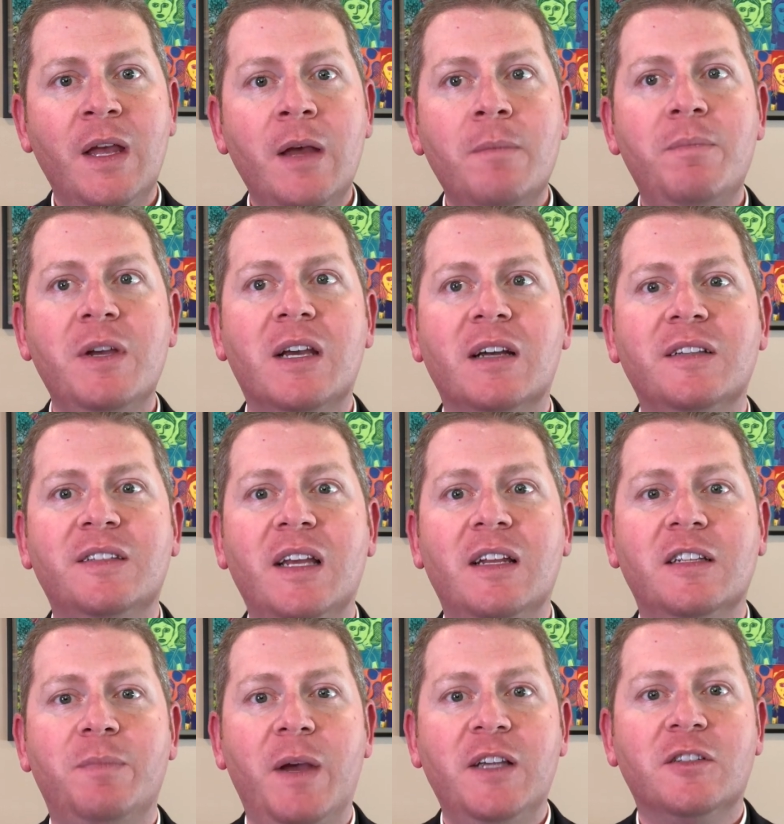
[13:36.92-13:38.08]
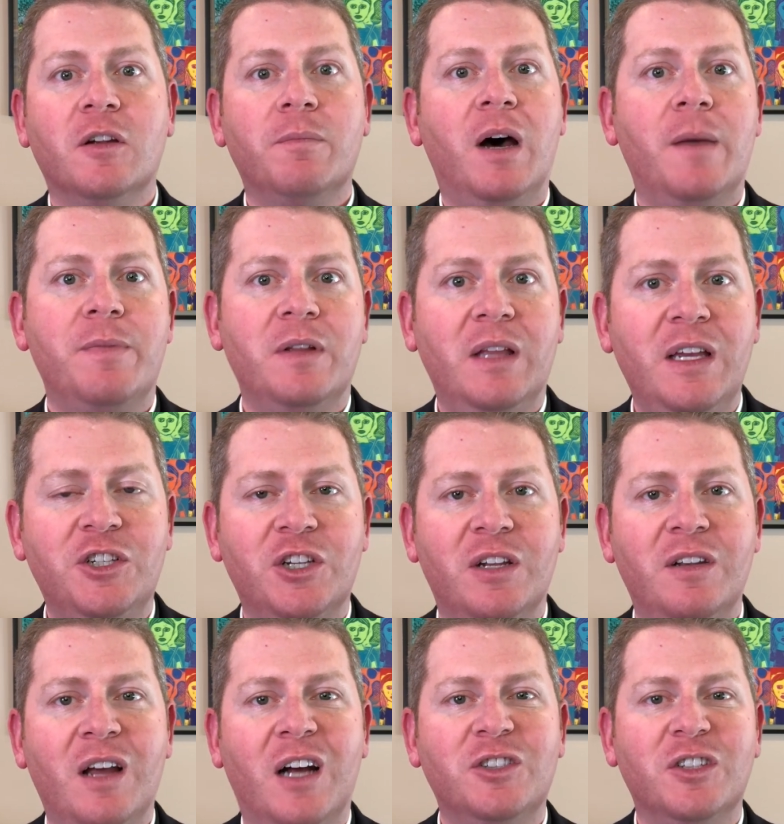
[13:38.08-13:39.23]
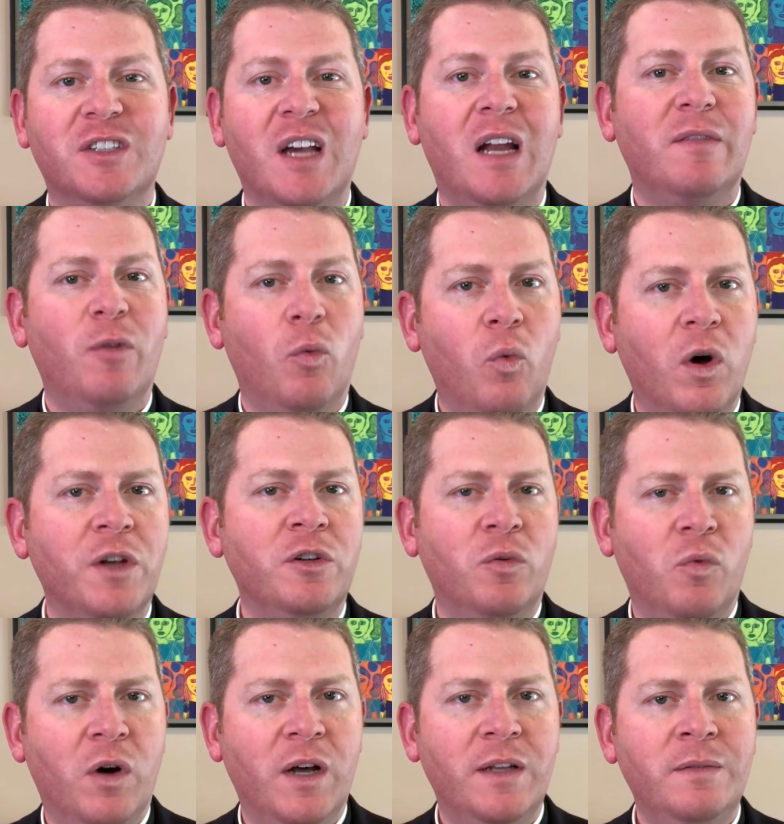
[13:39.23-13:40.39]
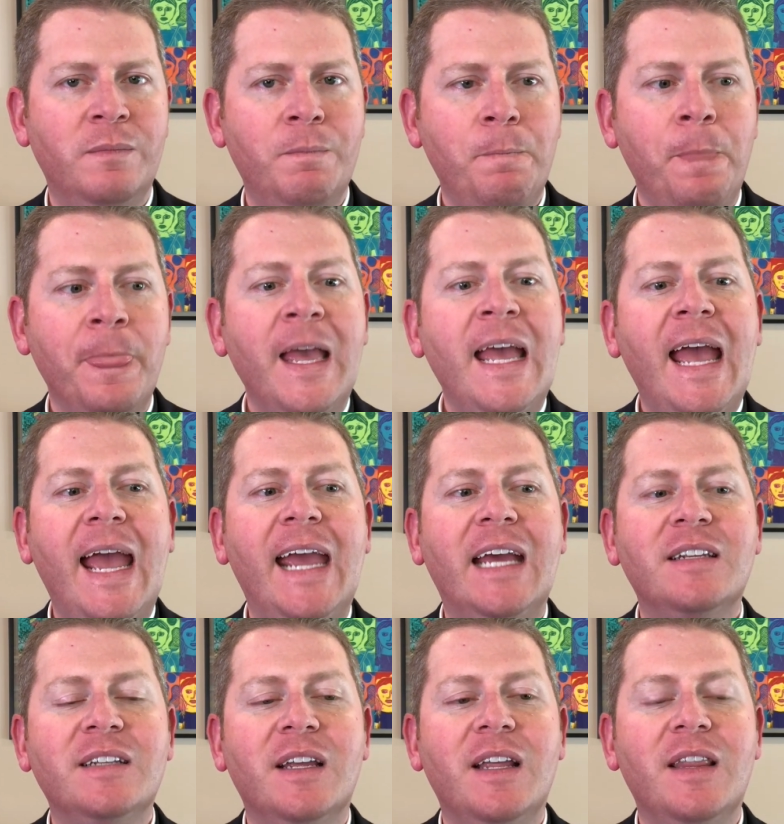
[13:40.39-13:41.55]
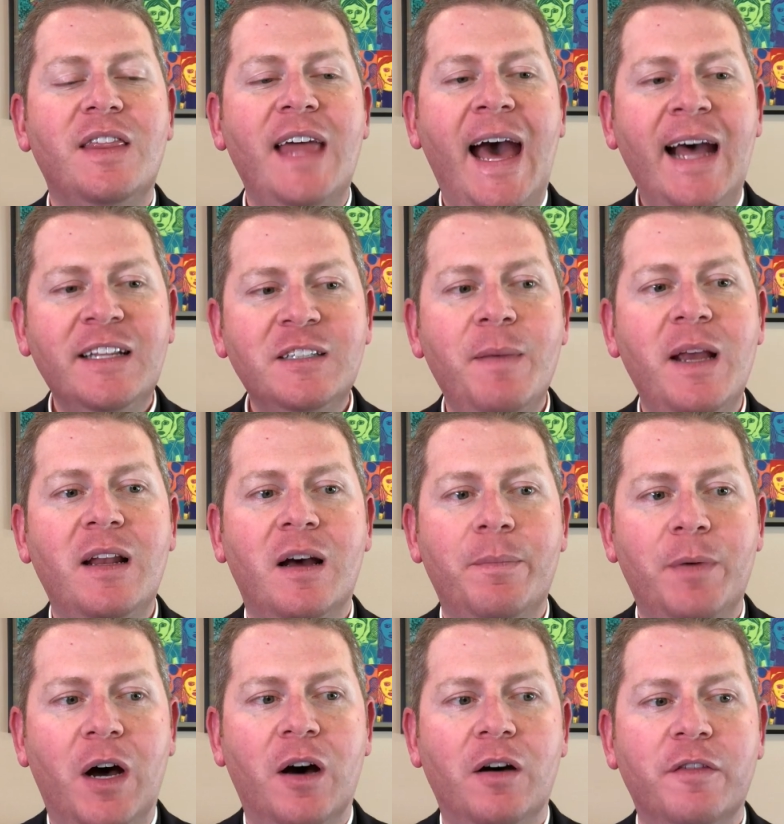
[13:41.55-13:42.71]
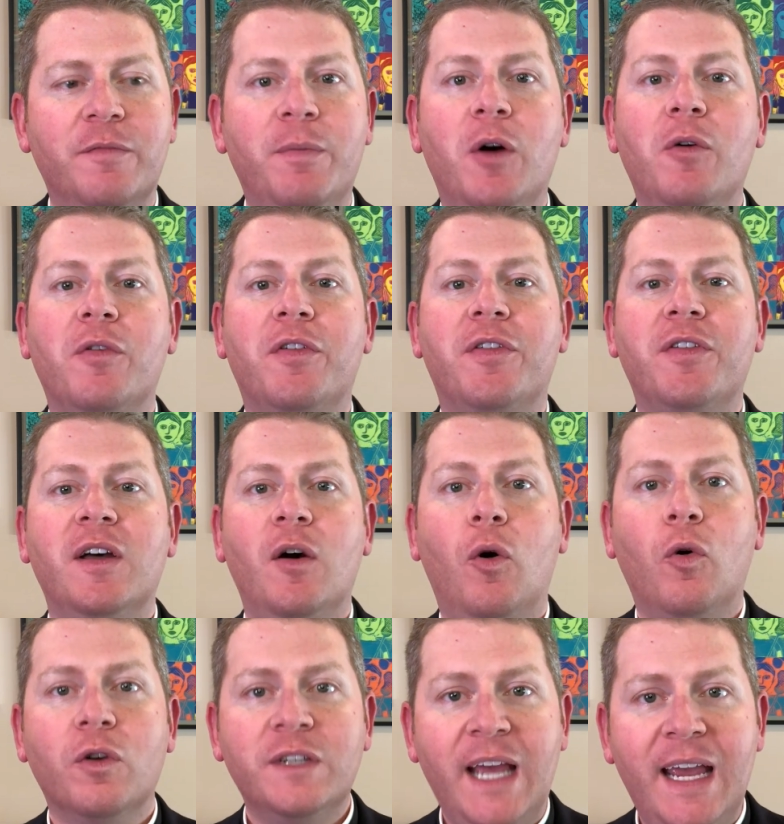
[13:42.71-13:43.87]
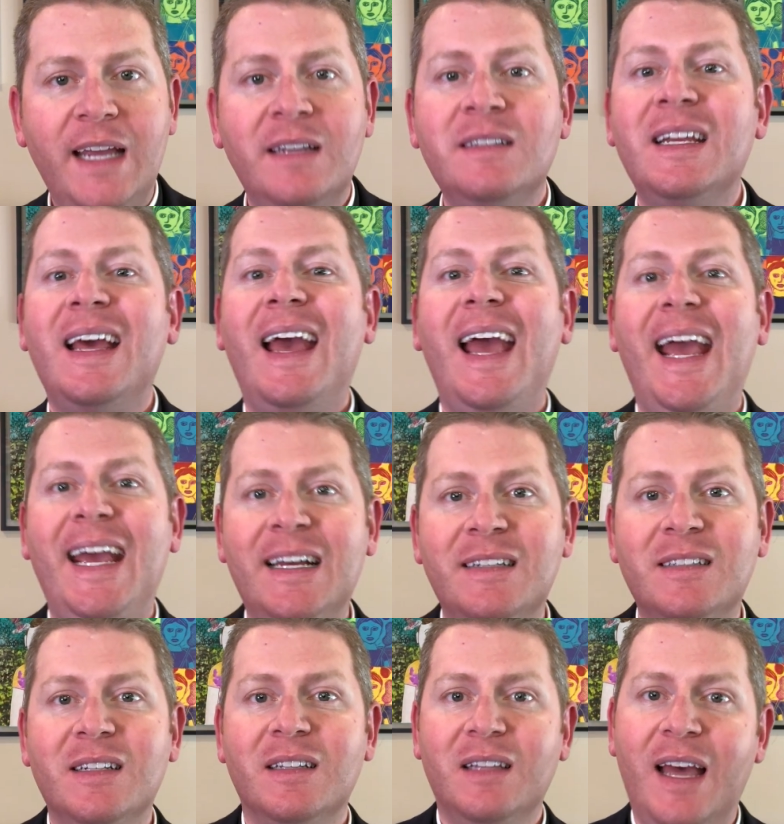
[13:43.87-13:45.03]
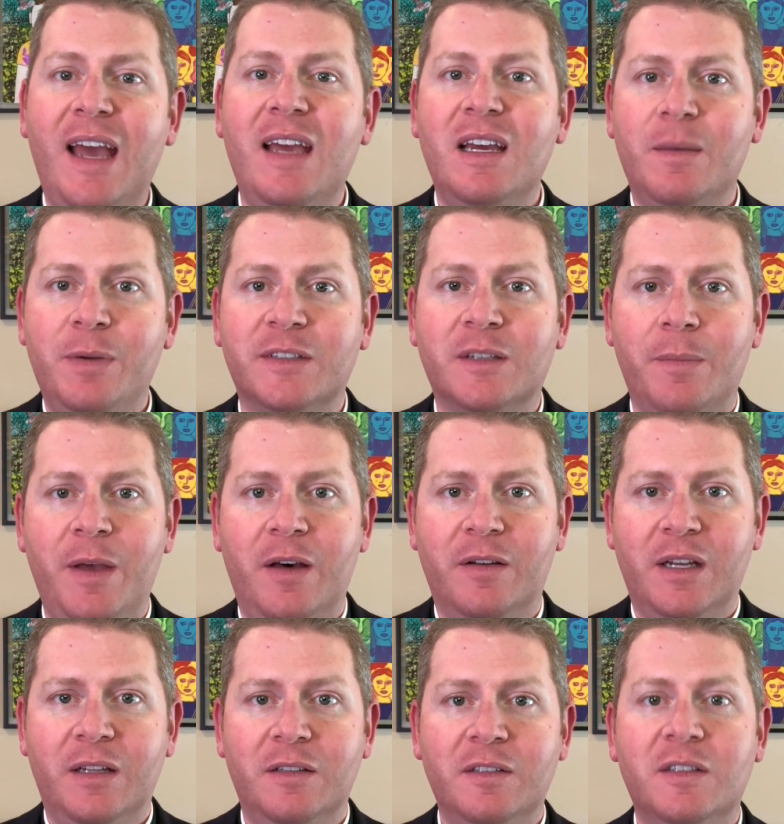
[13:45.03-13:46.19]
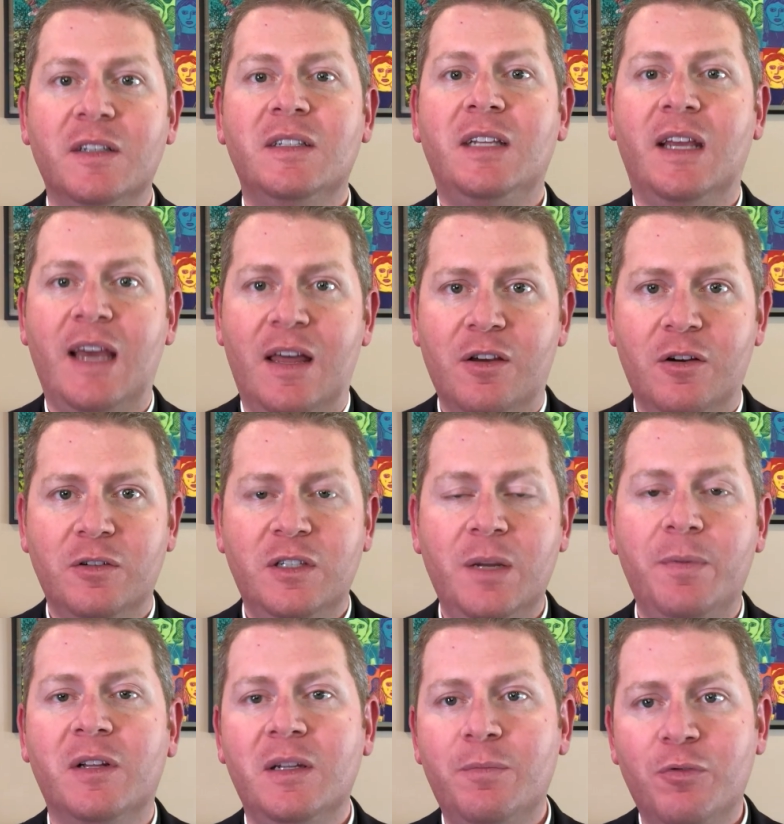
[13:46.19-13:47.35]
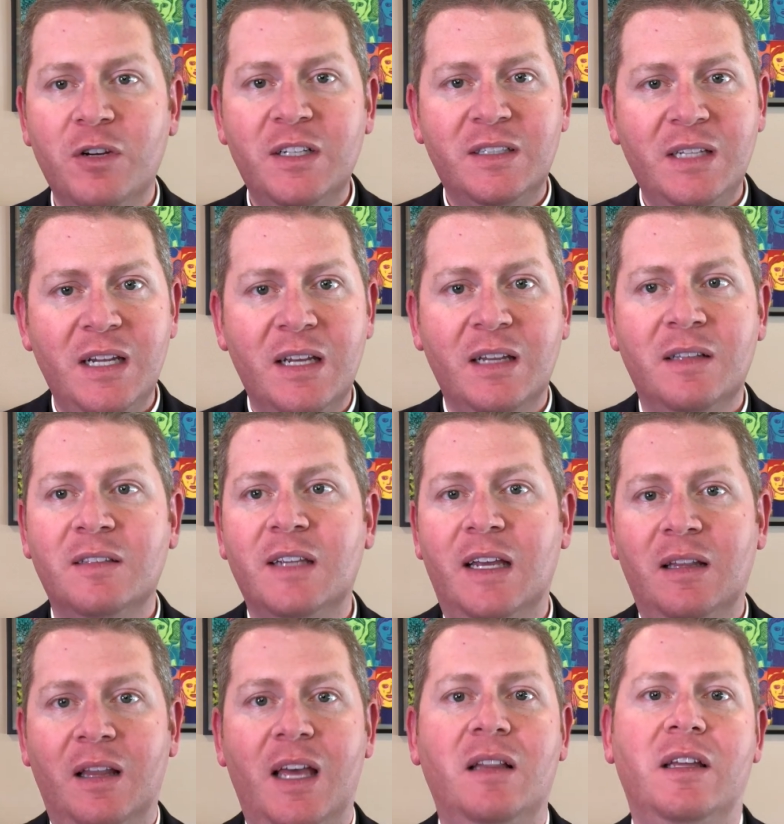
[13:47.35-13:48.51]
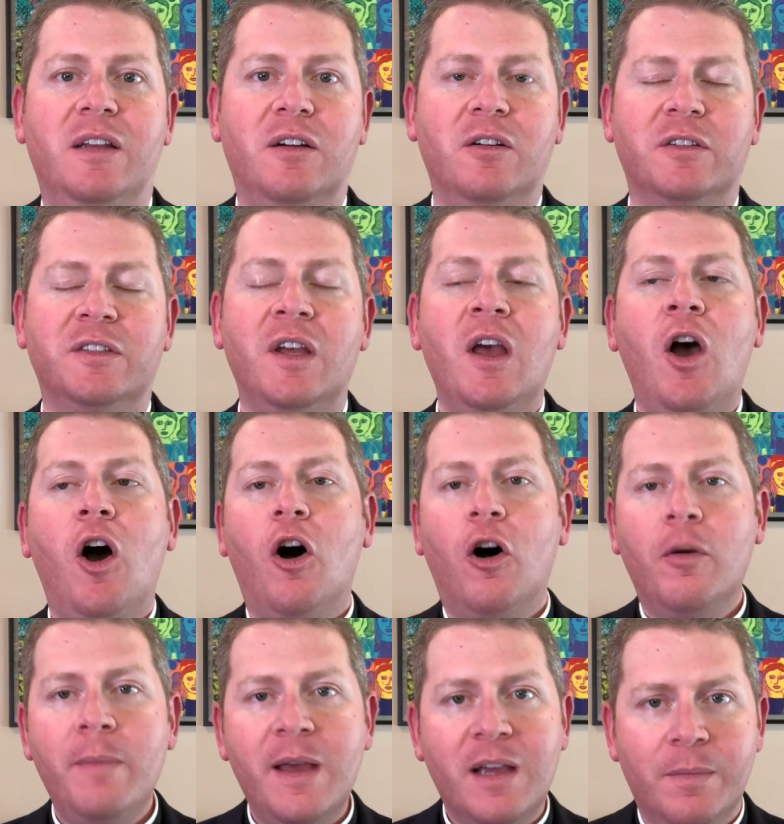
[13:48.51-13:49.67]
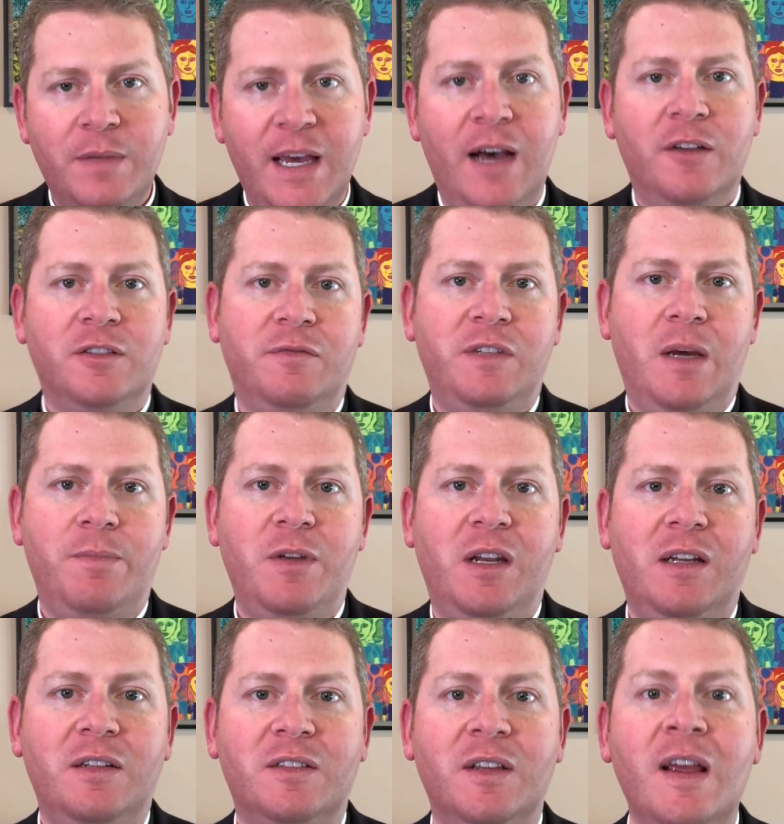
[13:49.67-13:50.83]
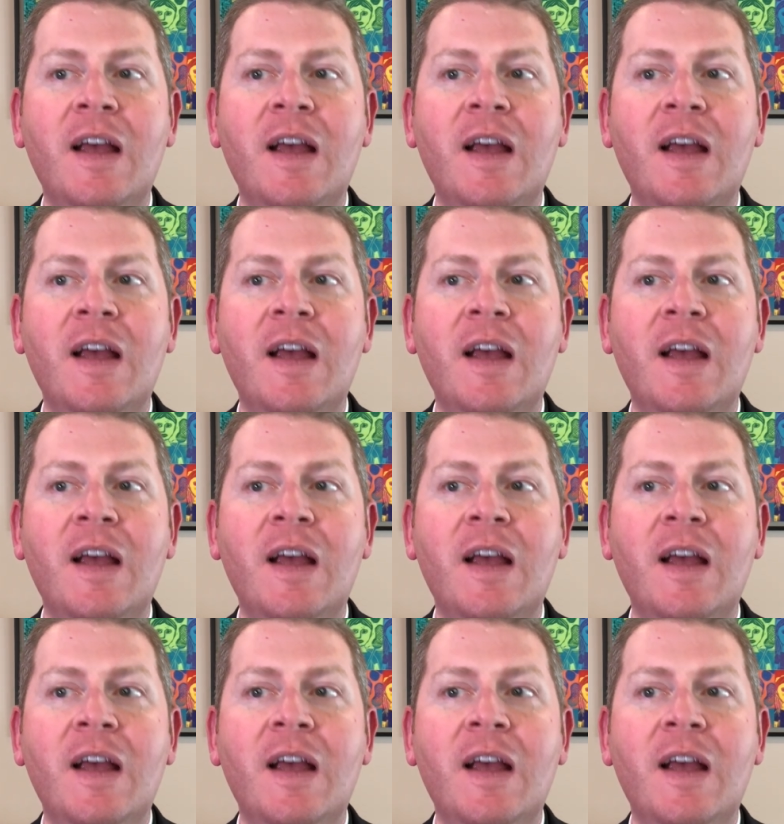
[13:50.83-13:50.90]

because it is based on population, not just kind of a 1-to-1. And that's made up of both ordained and lay Episcopalians together. Typically priests, deacons, and lay leaders all make up the House of Deputies.